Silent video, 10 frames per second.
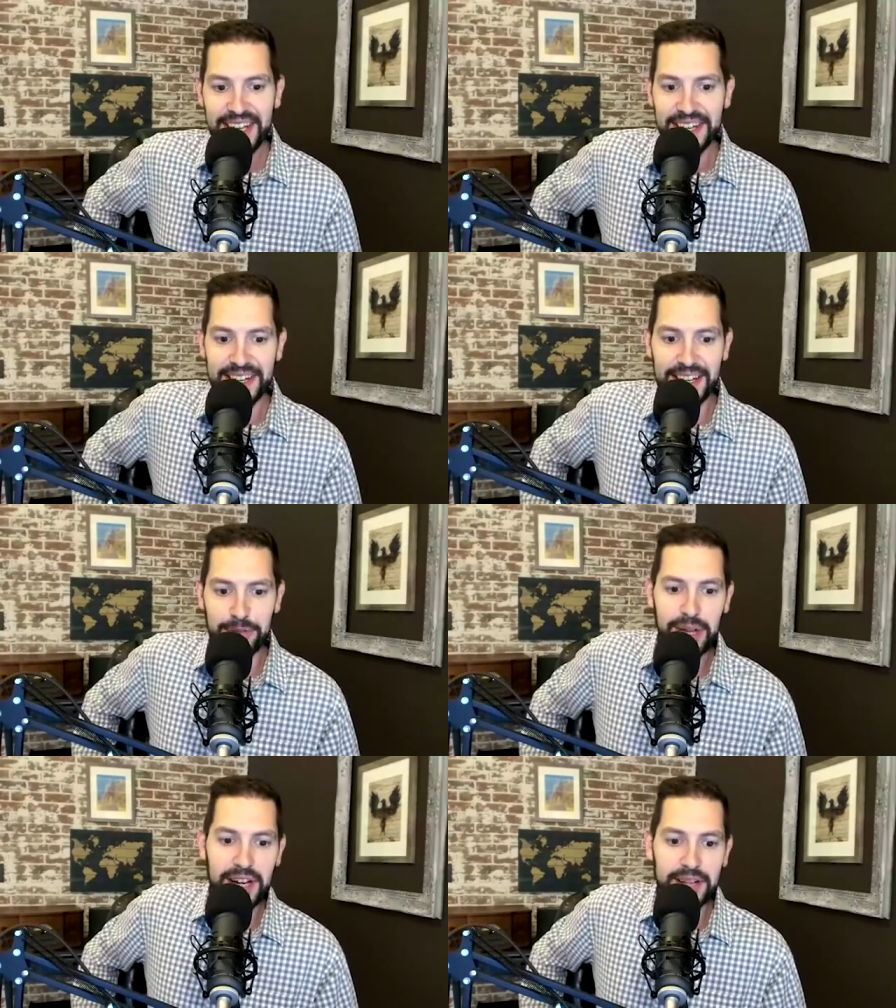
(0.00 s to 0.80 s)

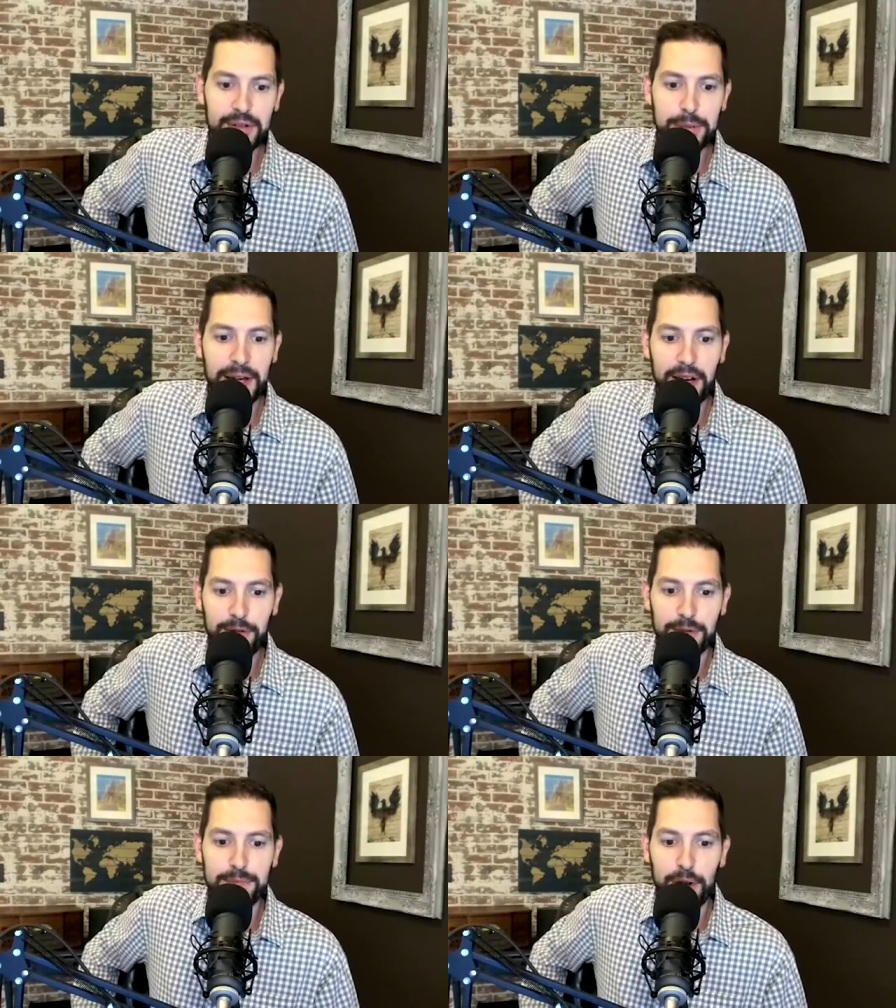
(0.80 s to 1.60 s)
We got a reply here
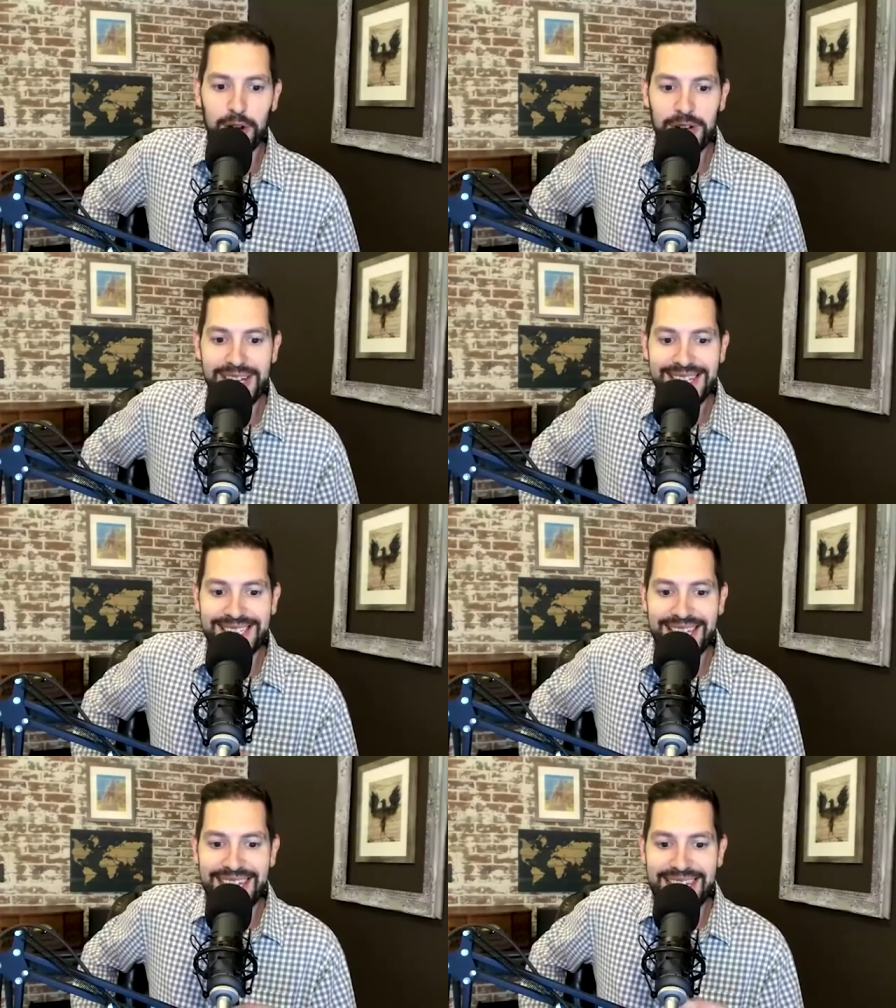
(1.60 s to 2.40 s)
from
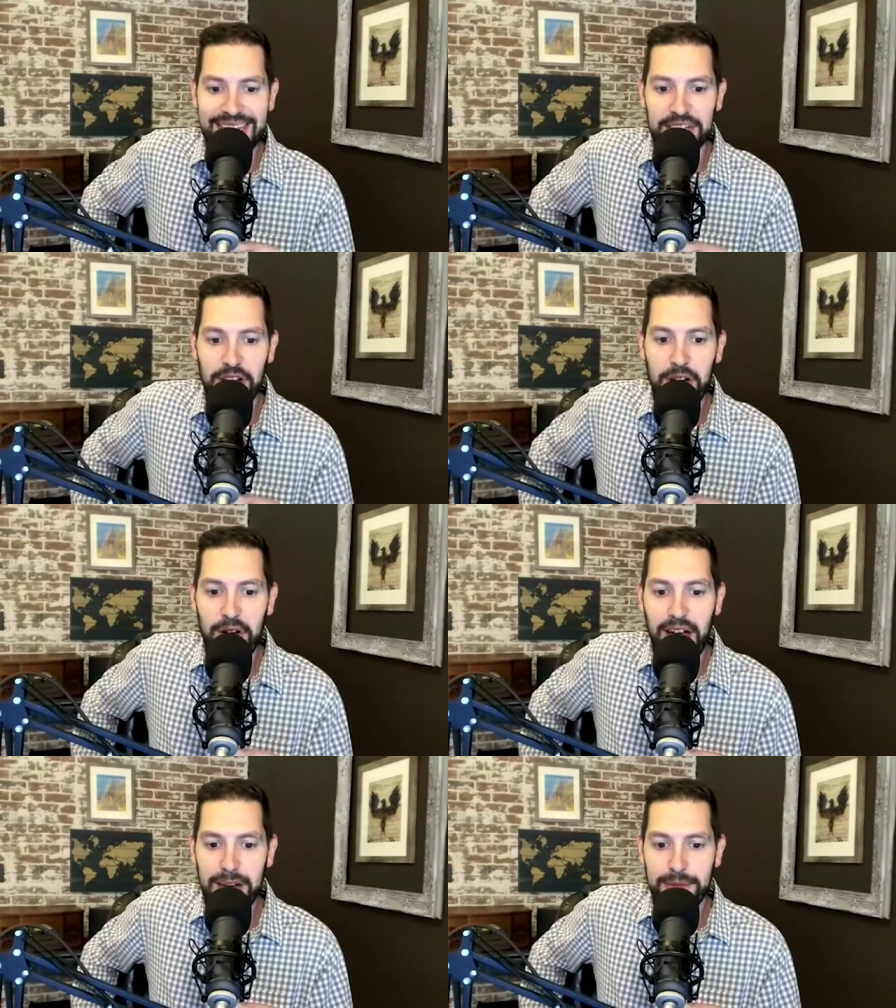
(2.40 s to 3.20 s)
Bernice E.
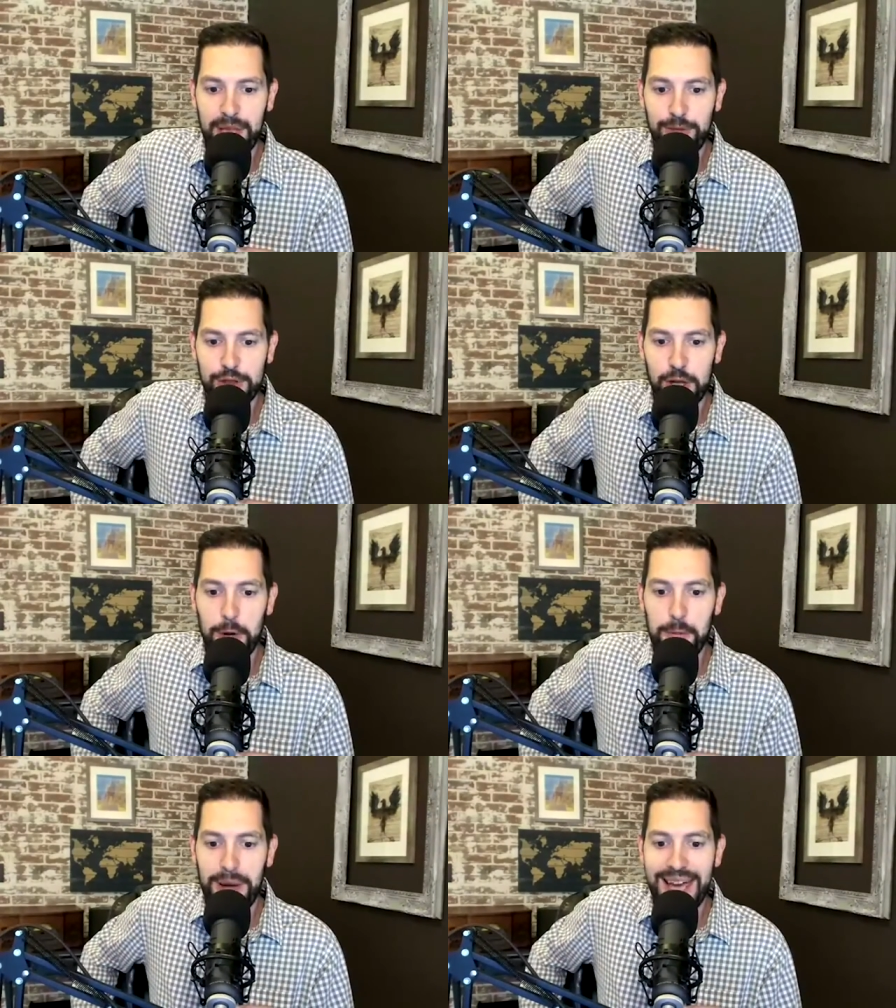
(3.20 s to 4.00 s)
No, I believe
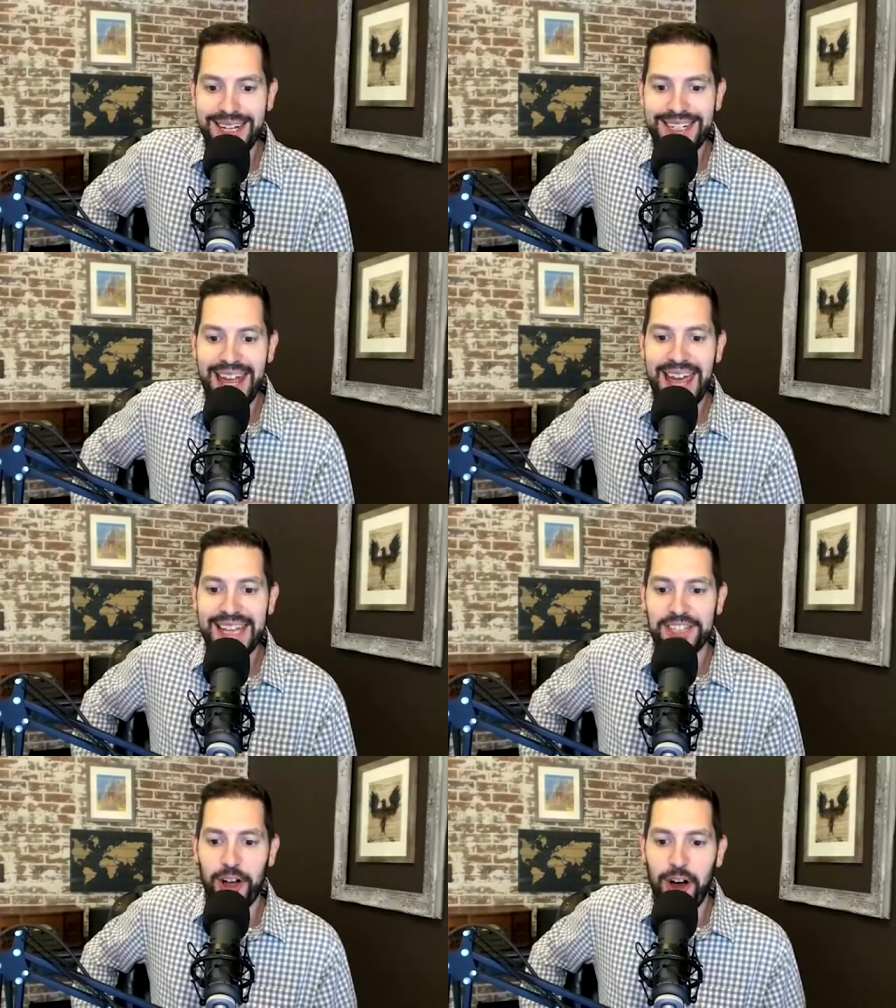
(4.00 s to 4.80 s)
Joe Biden
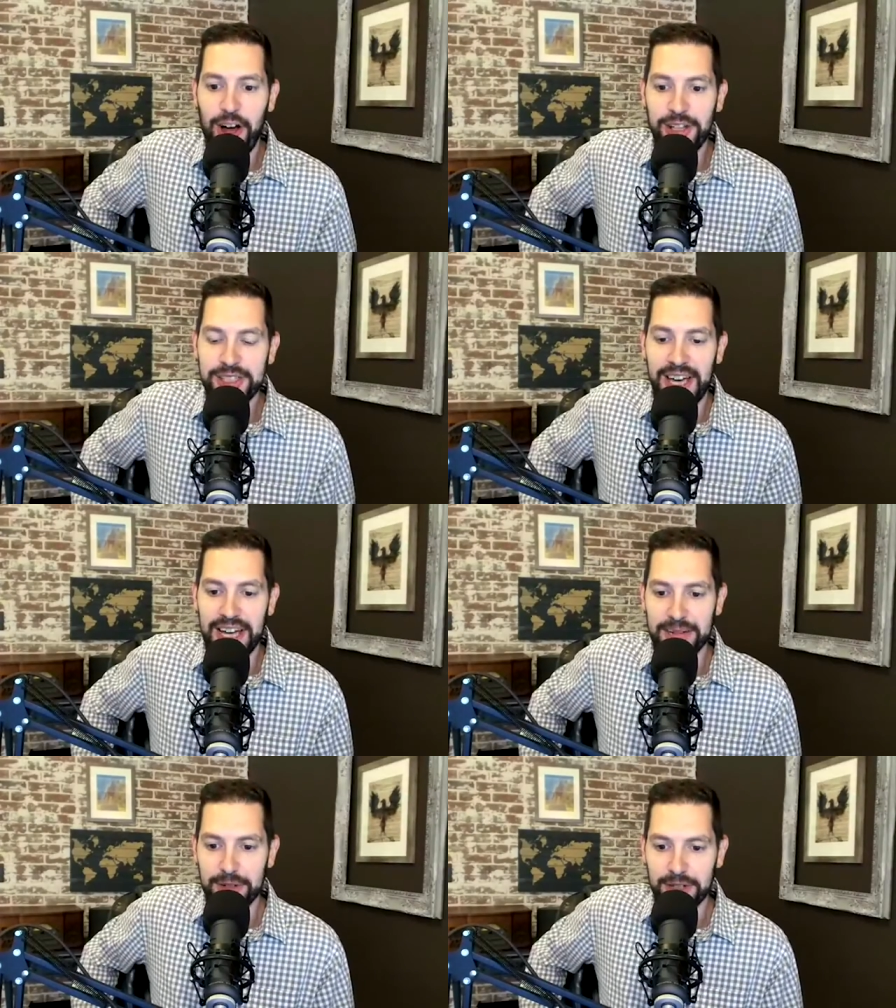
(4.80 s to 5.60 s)
has
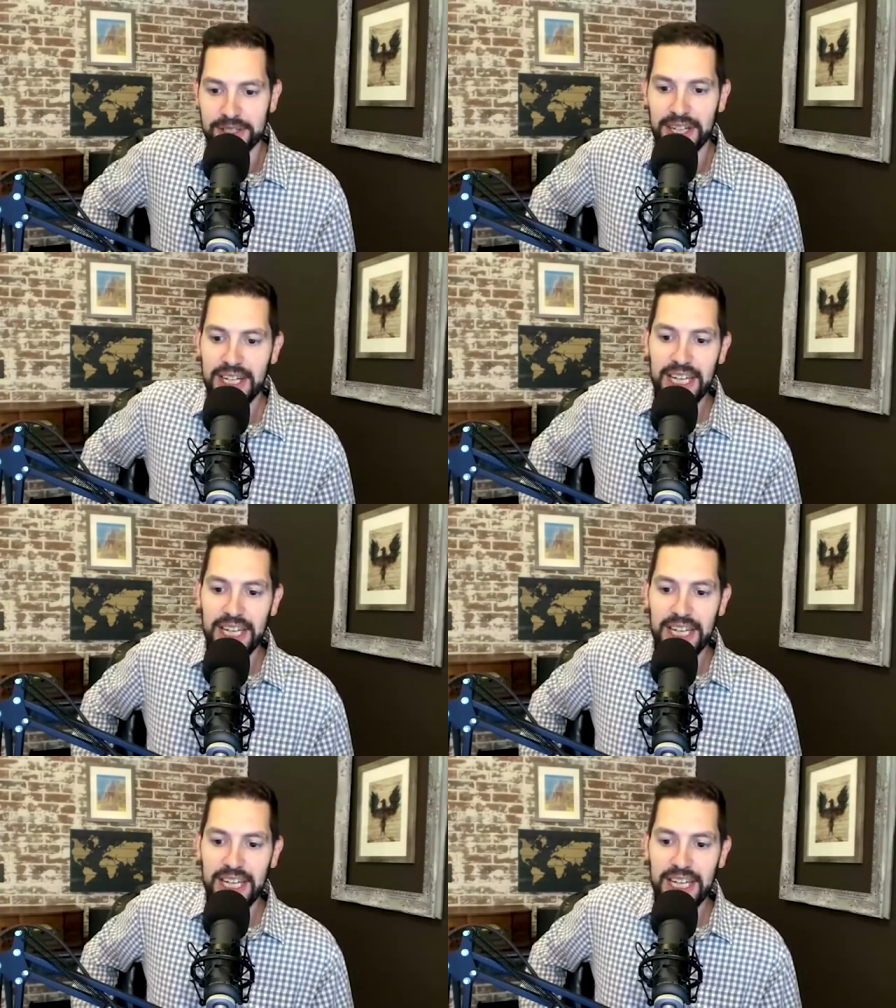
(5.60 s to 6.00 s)
Alzheimer's.